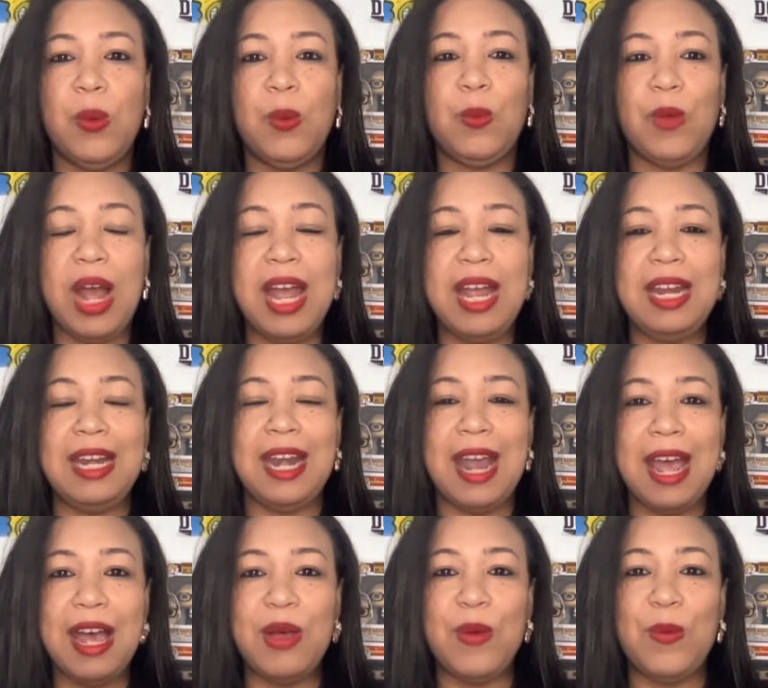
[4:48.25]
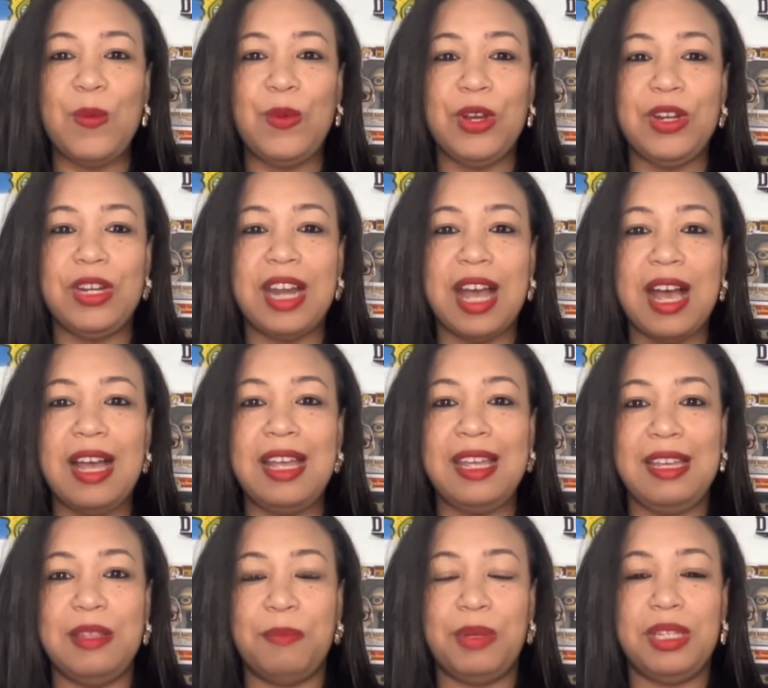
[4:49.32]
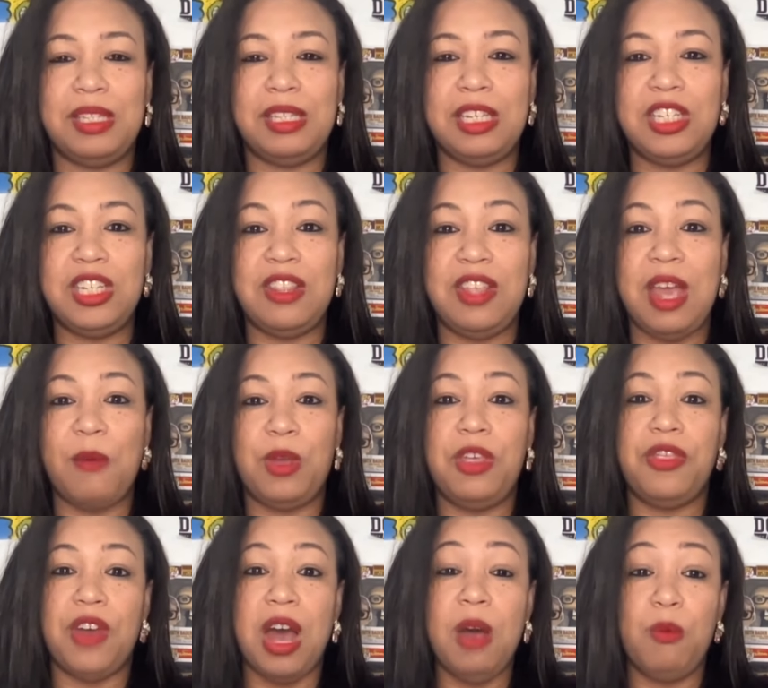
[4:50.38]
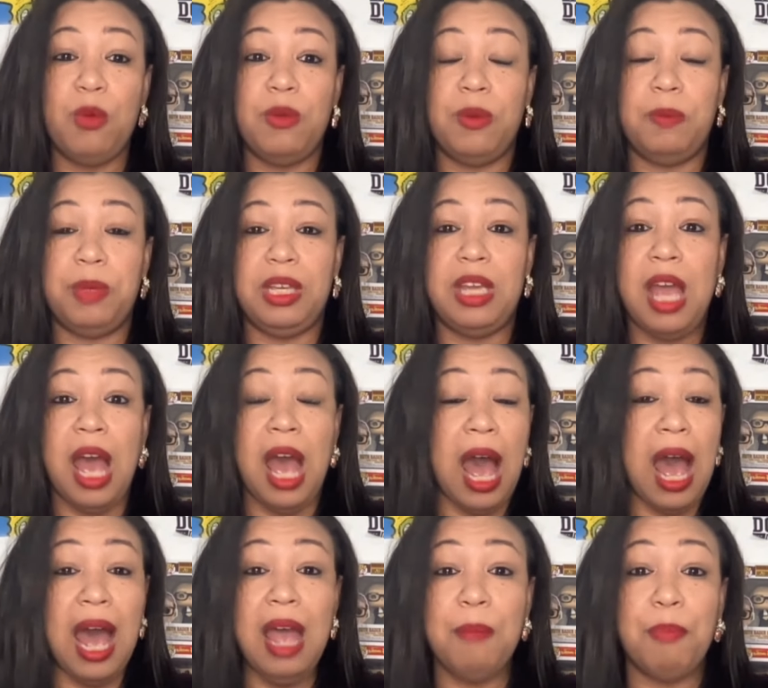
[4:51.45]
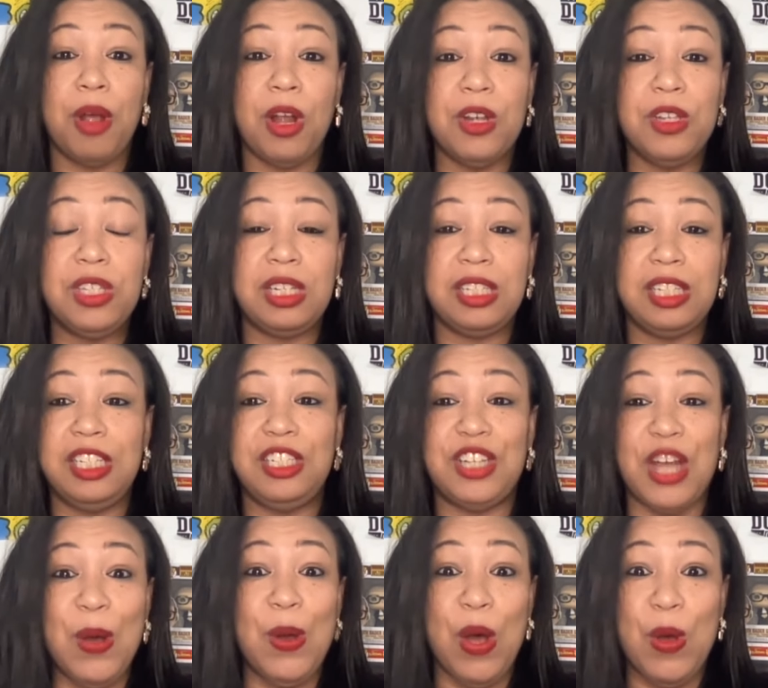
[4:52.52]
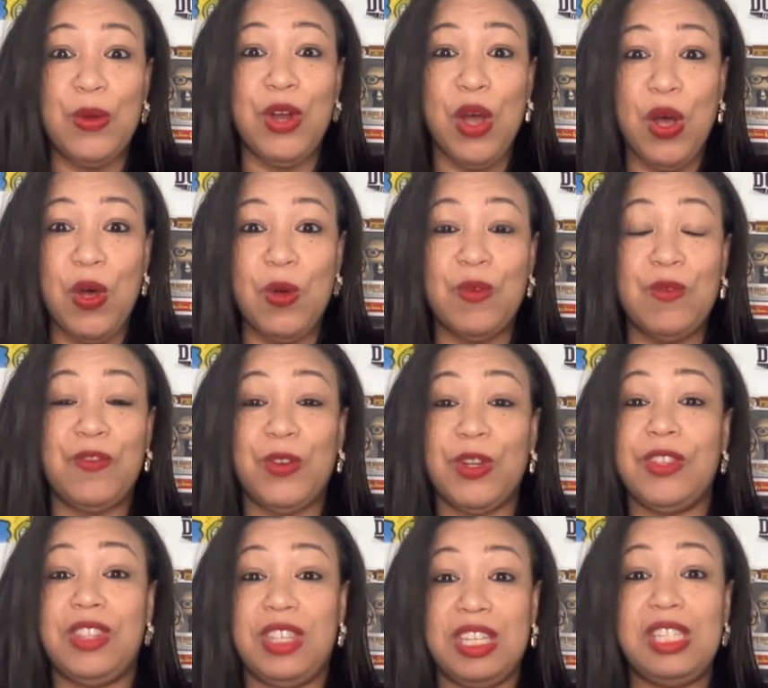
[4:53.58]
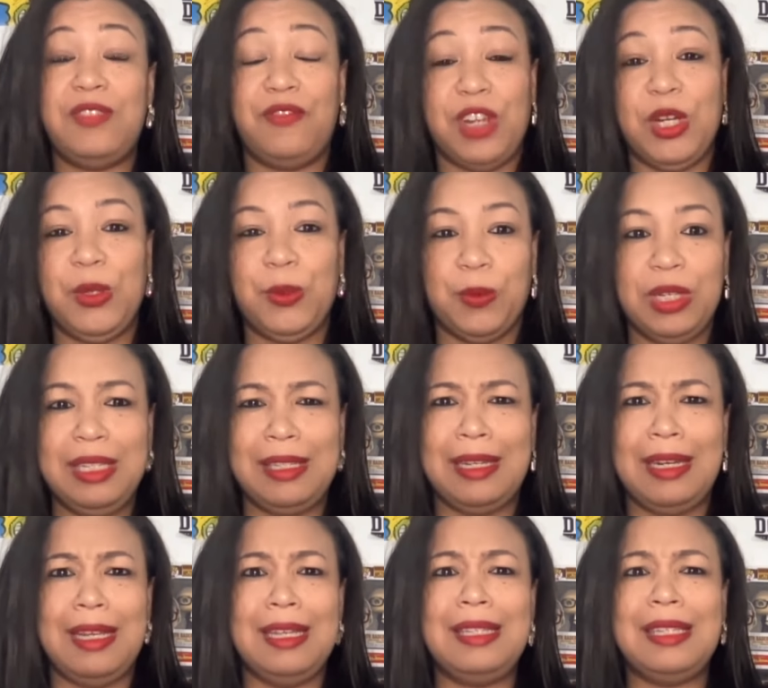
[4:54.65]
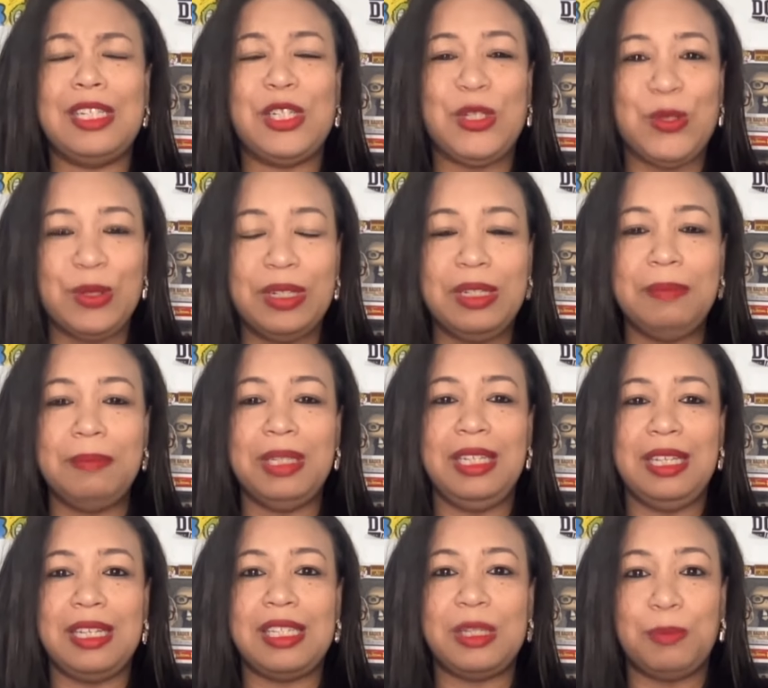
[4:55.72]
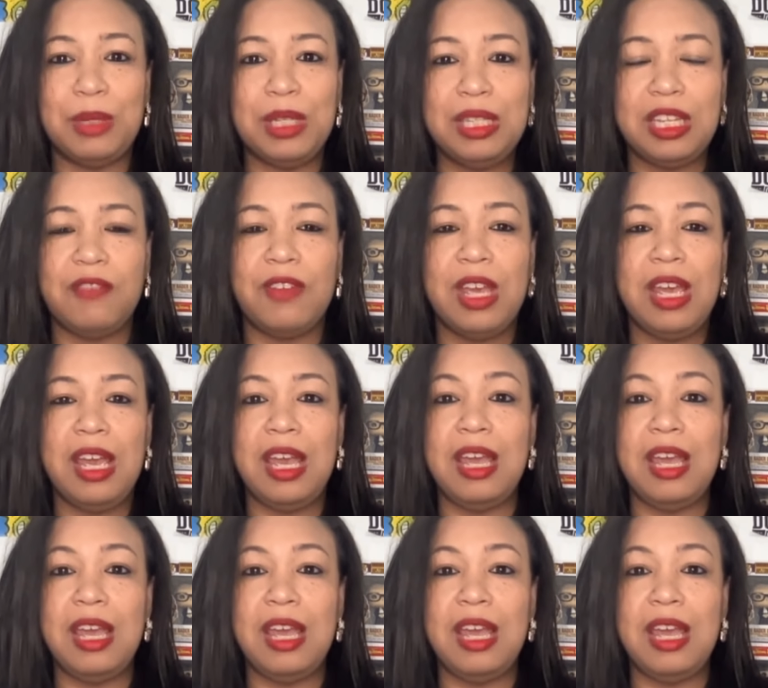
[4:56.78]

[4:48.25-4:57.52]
Right now, we're not in the position that we thought we would be. I personally don't own a home home for this very reason. It's extremely expensive,